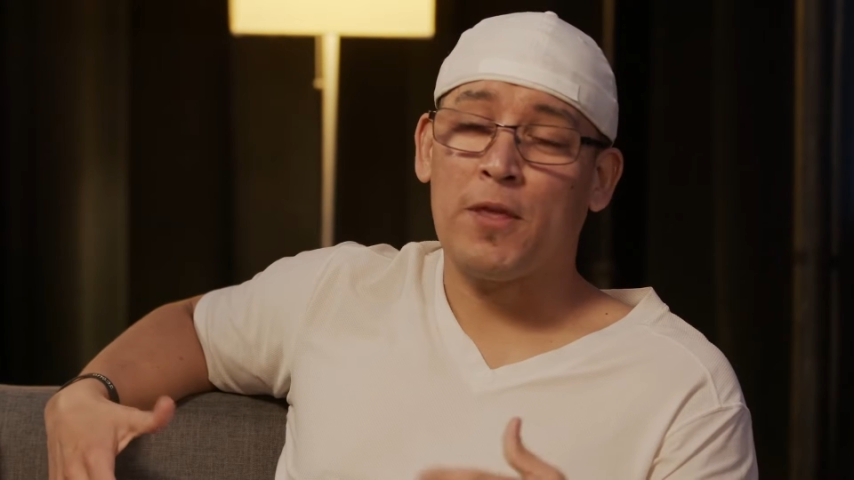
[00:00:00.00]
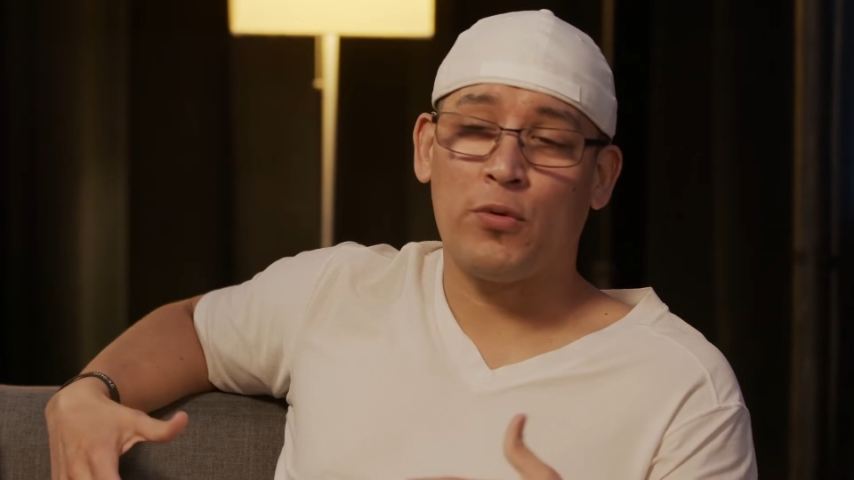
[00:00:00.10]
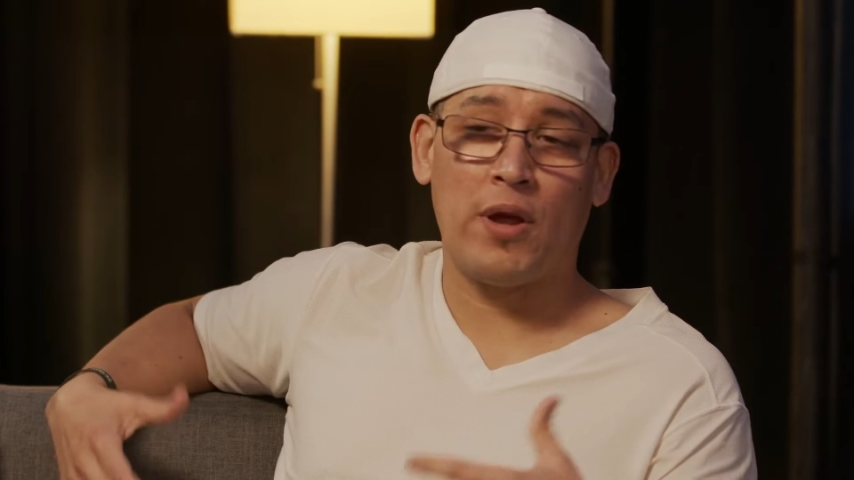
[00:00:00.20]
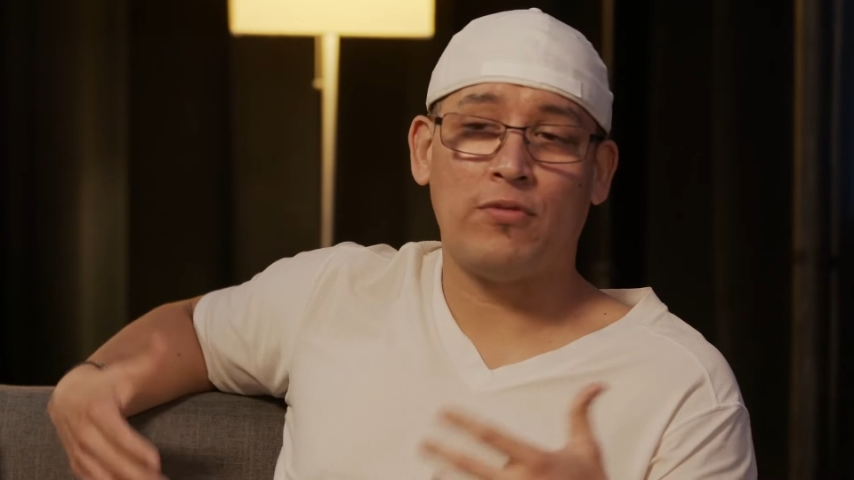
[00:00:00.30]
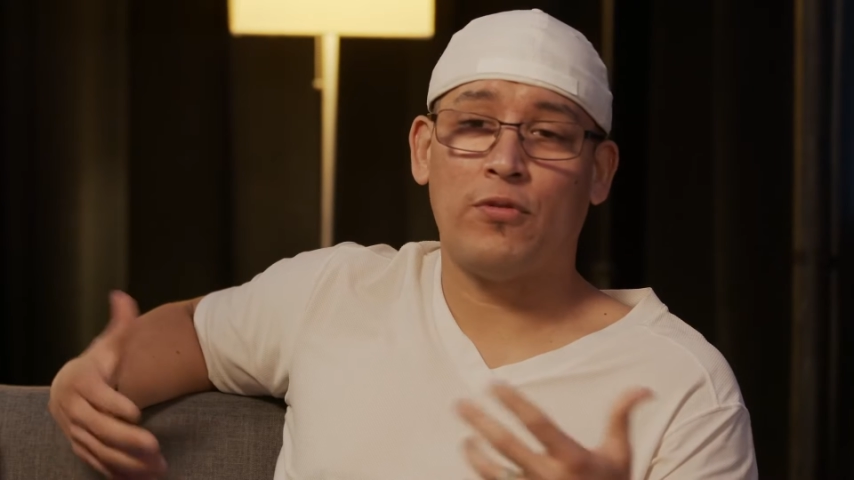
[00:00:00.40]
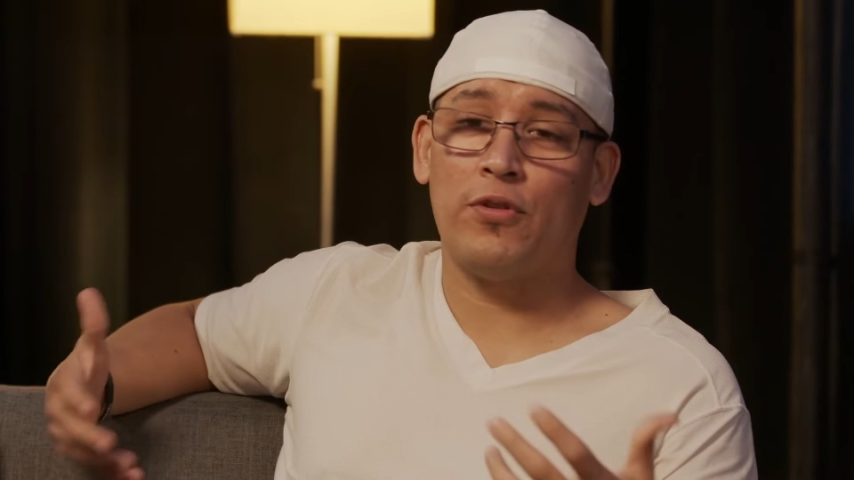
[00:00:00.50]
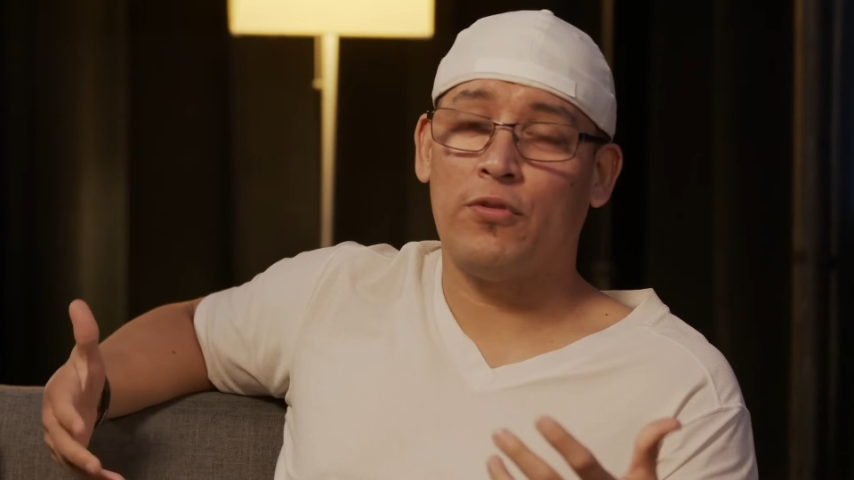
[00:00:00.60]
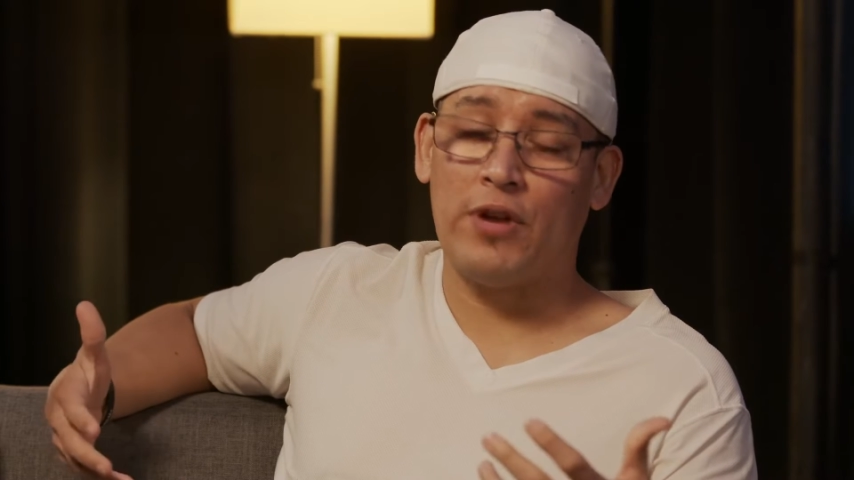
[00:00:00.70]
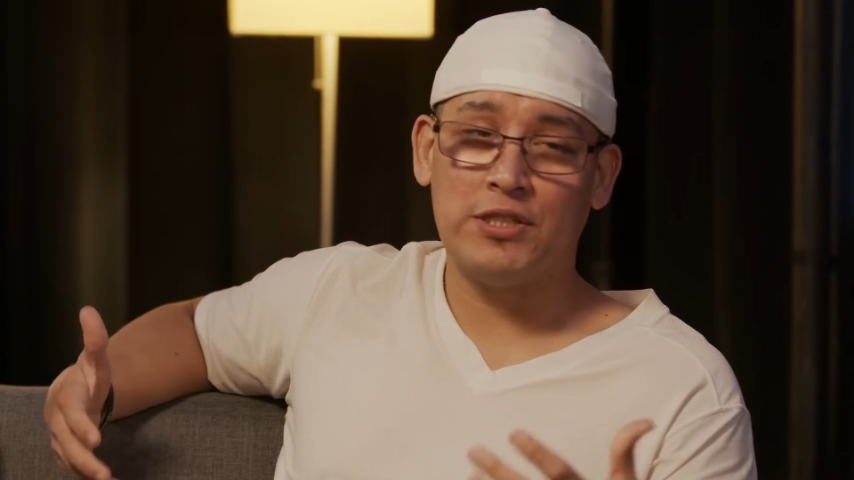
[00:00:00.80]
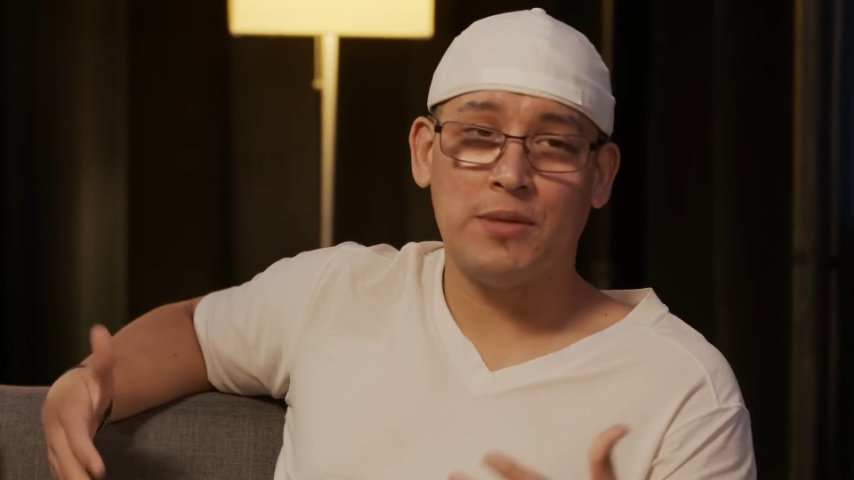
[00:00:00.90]
Grateful for the
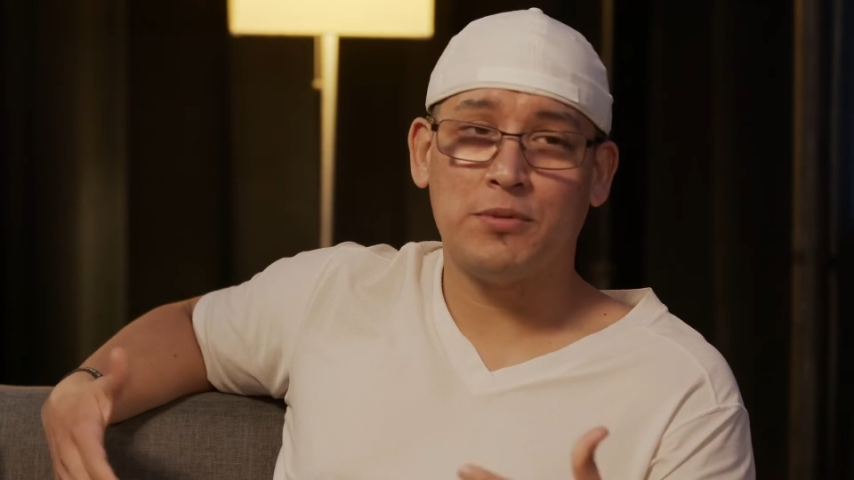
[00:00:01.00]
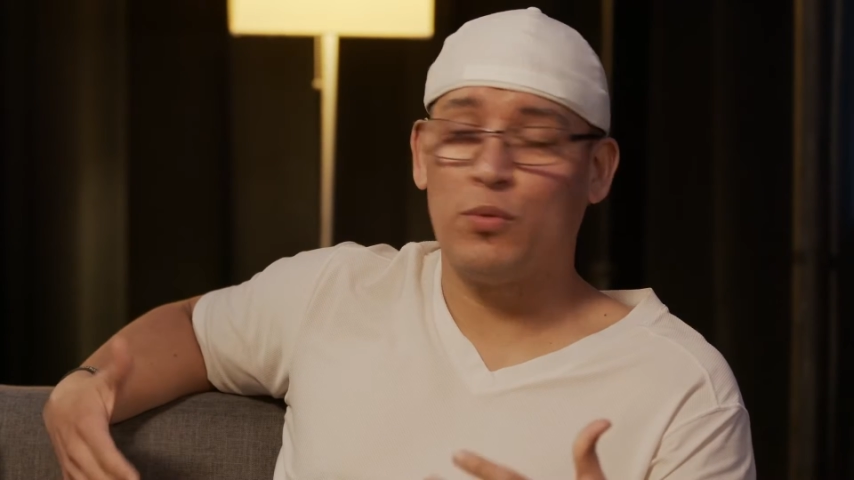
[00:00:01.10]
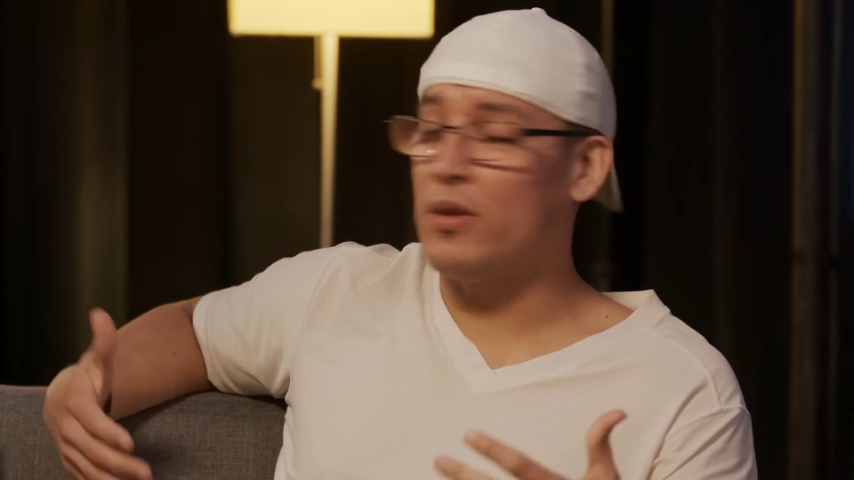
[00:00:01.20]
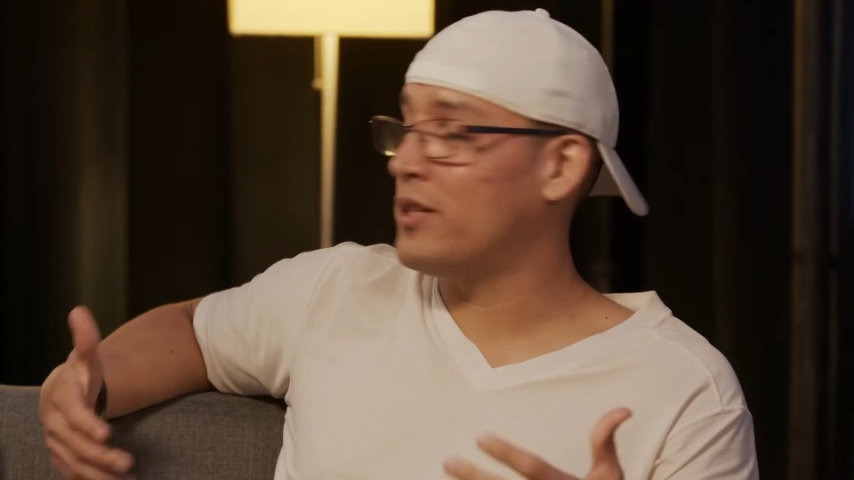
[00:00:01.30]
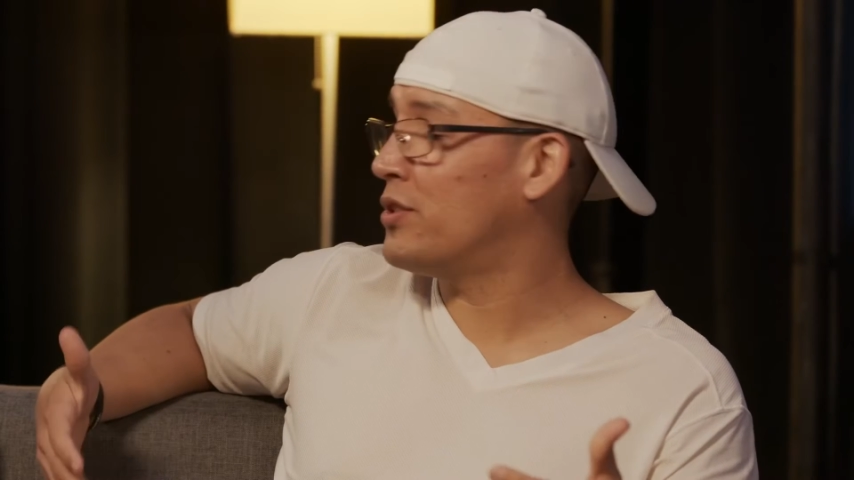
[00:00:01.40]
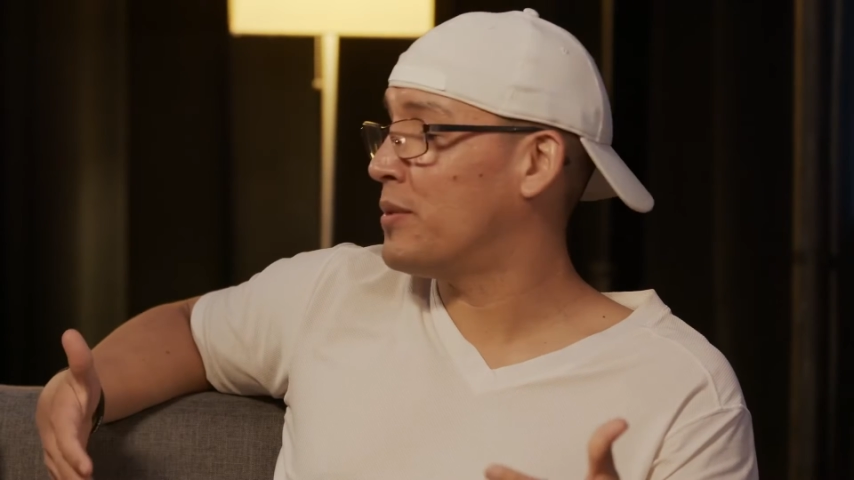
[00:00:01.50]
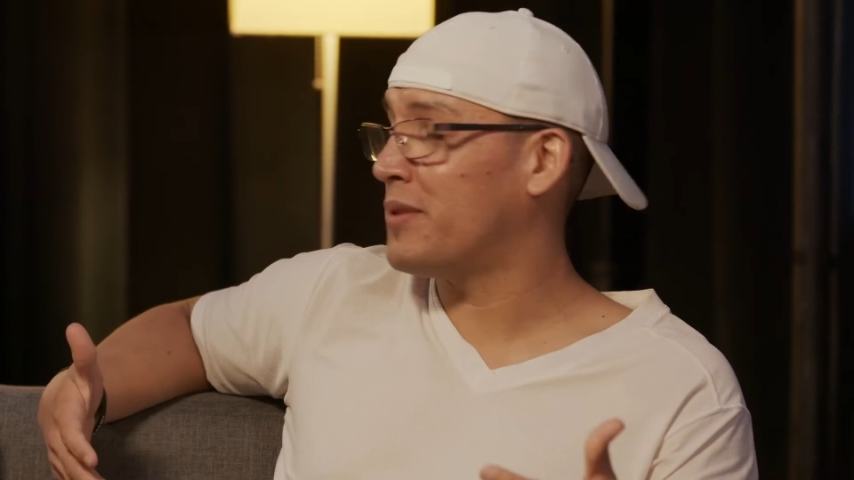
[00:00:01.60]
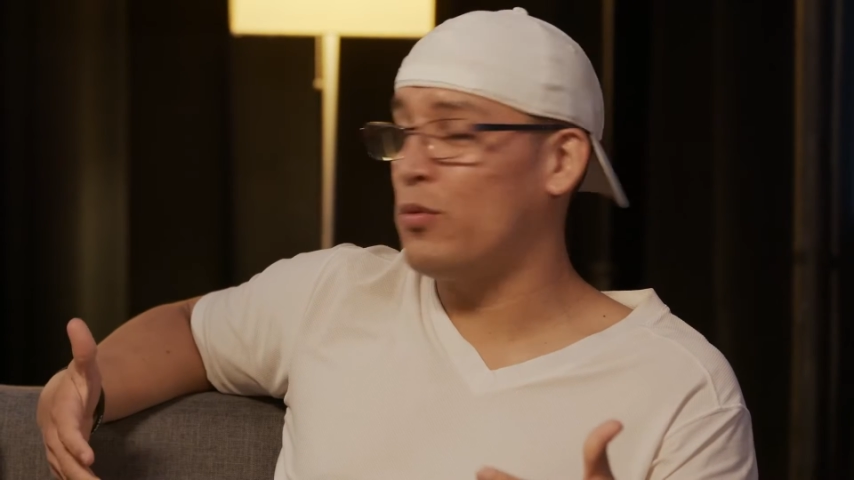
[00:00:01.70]
friendships and relationships